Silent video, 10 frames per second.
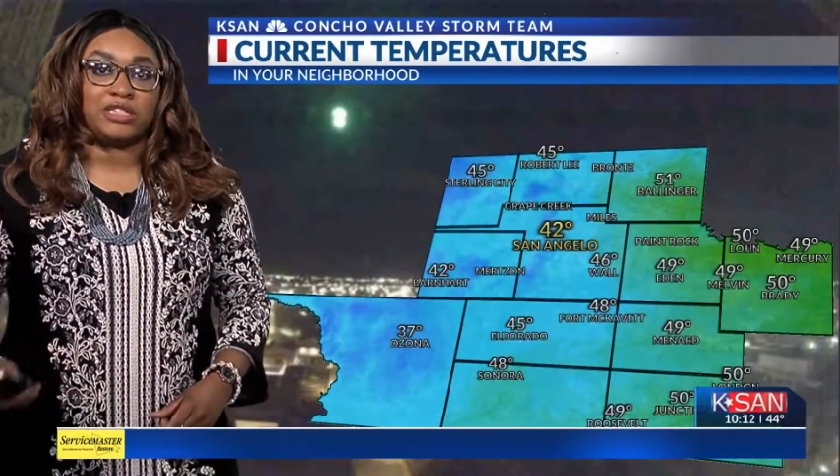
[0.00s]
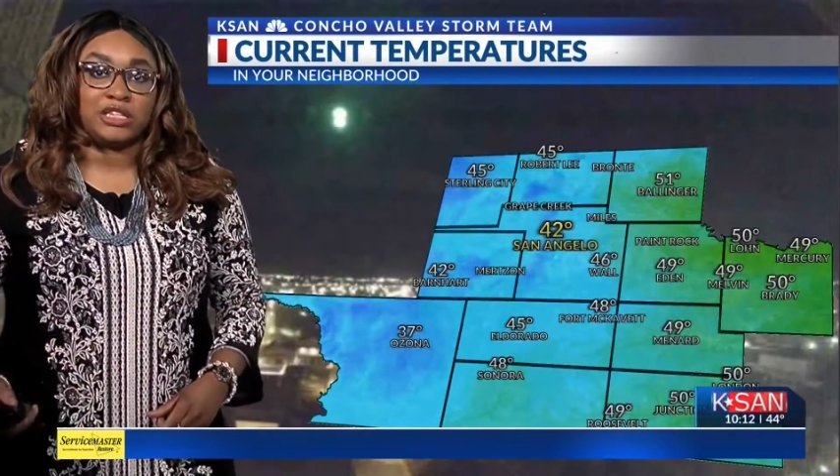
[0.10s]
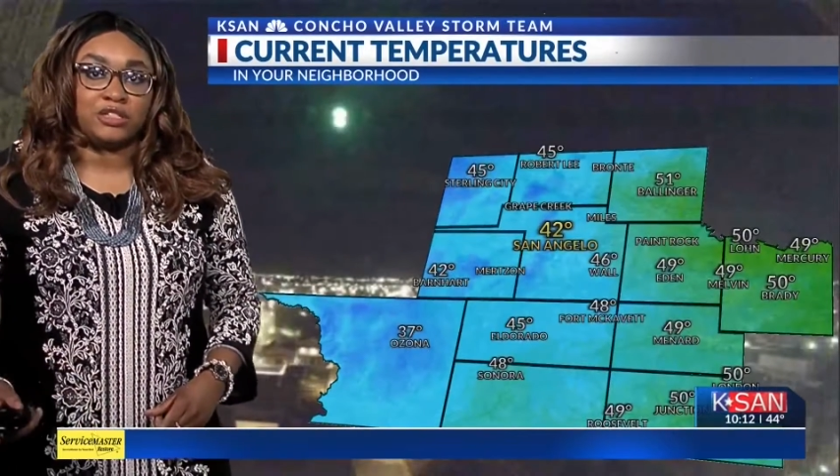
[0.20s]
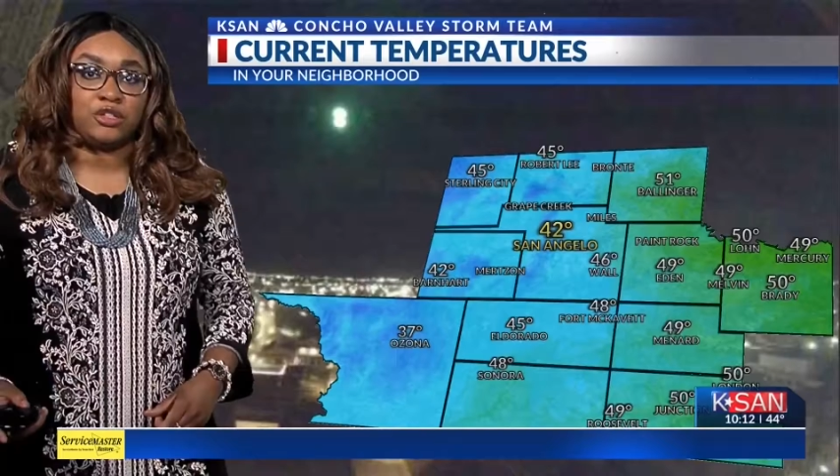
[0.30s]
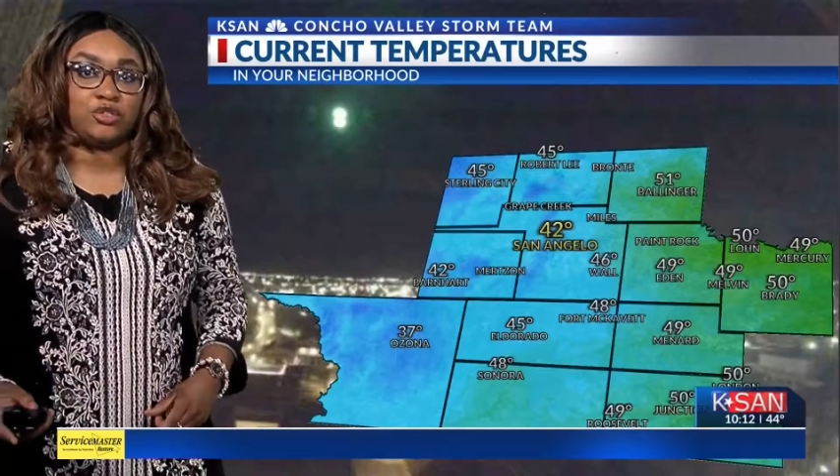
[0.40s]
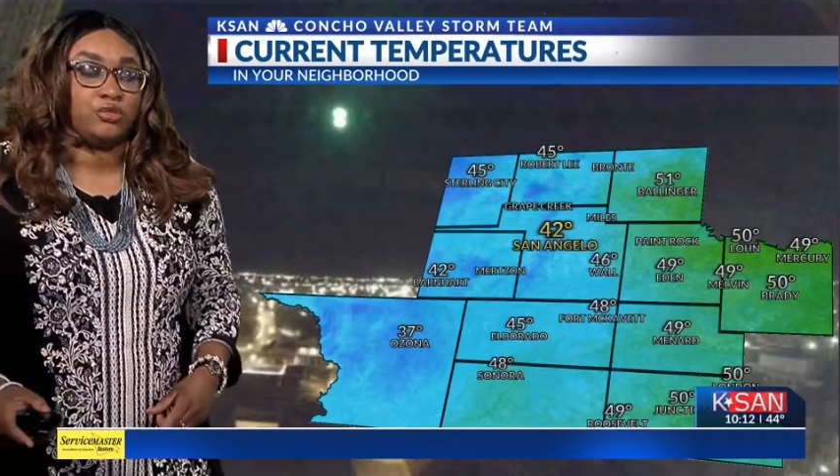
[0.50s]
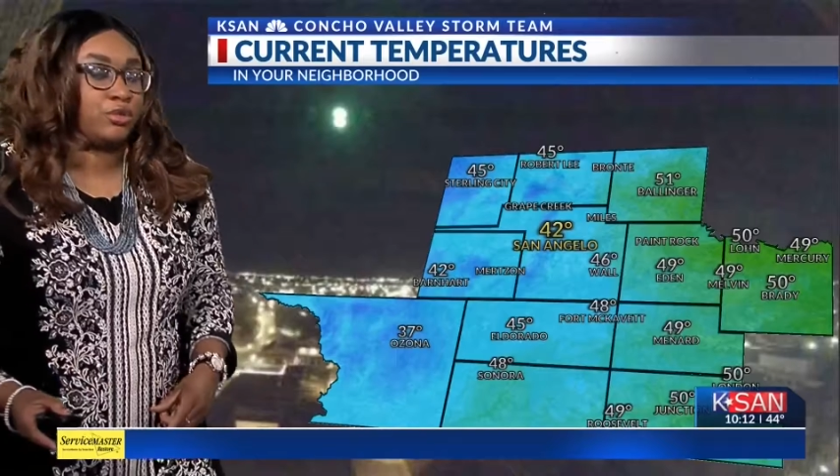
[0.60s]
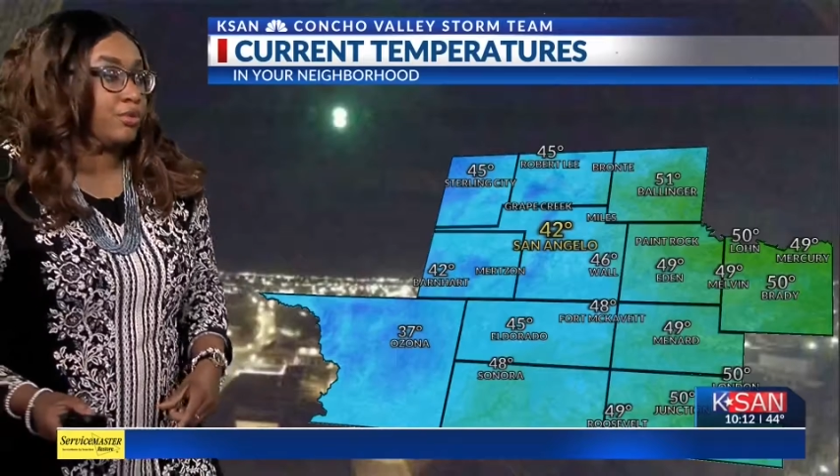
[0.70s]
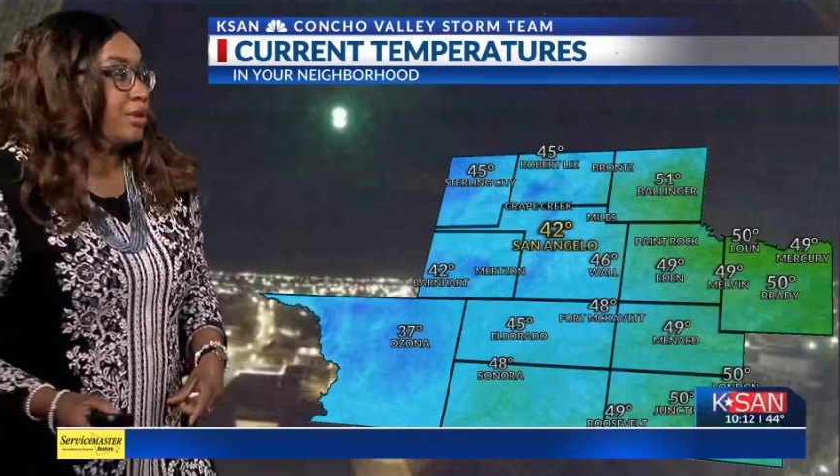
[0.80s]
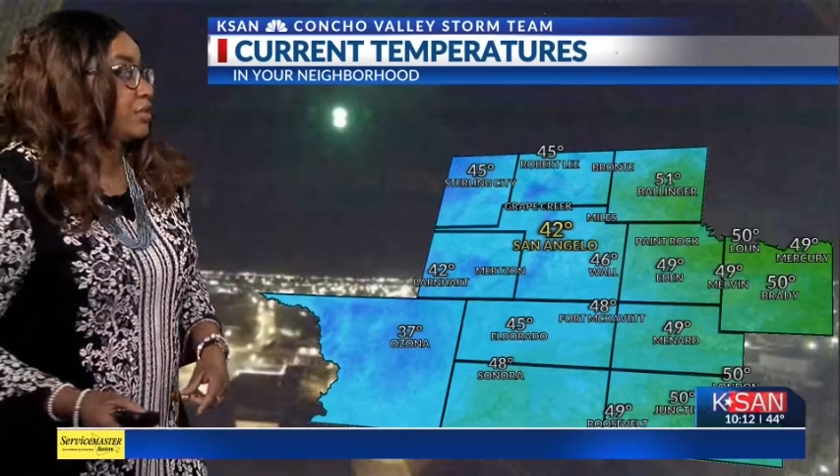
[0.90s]
62
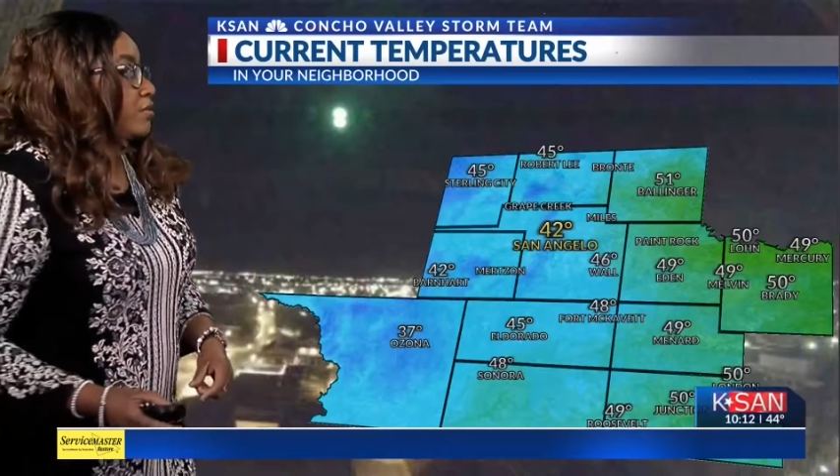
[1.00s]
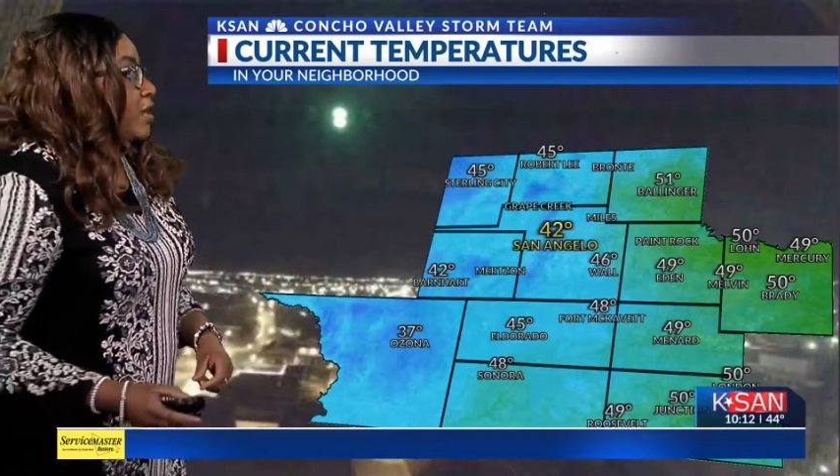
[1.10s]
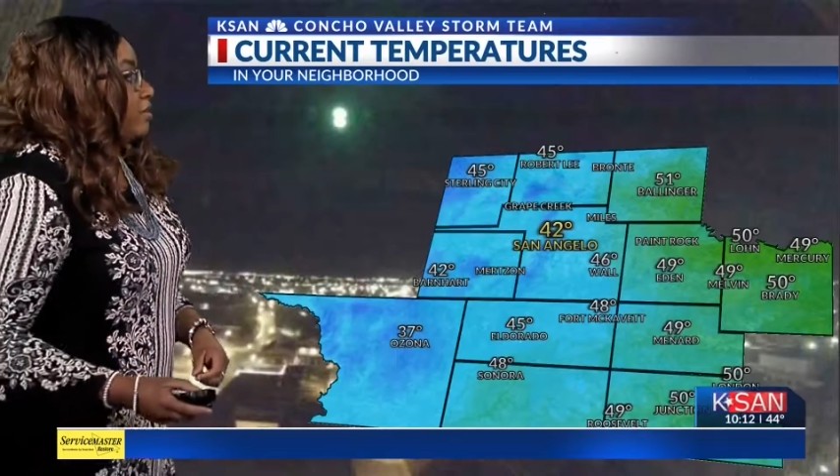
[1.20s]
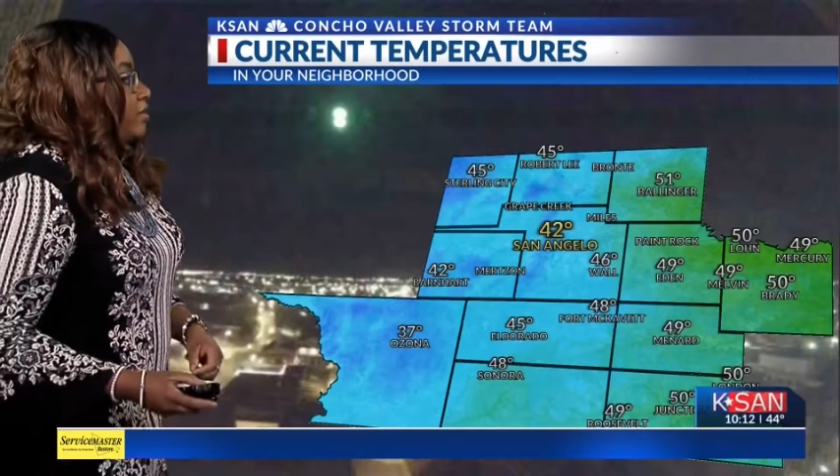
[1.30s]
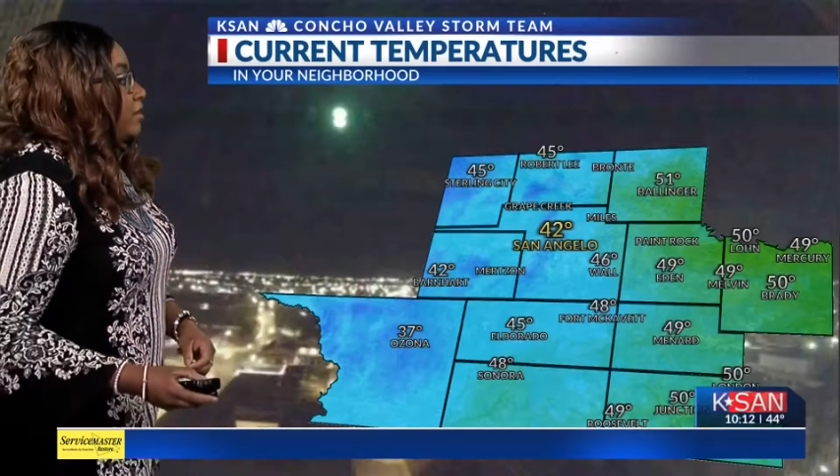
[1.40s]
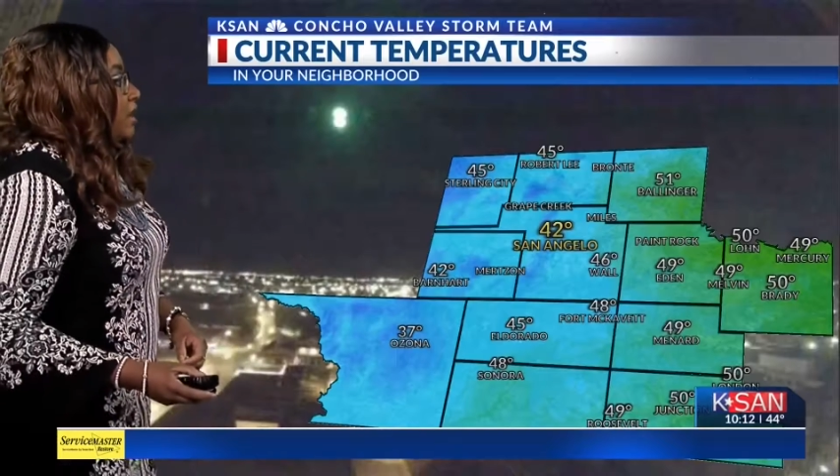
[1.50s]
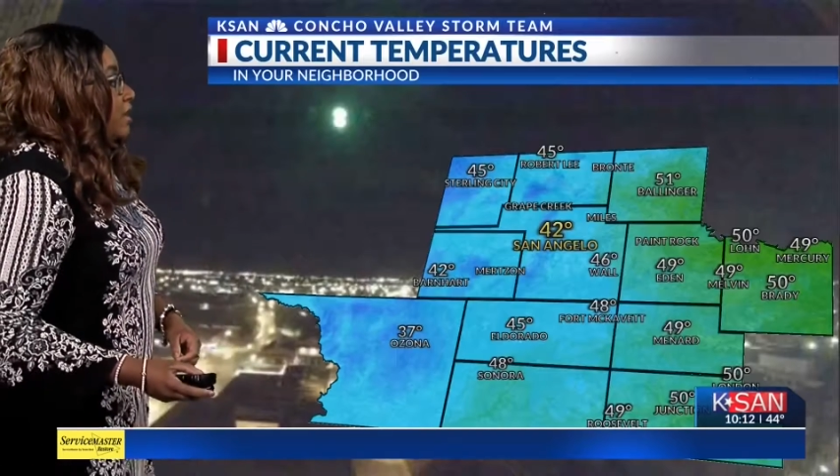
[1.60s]
degrees around here in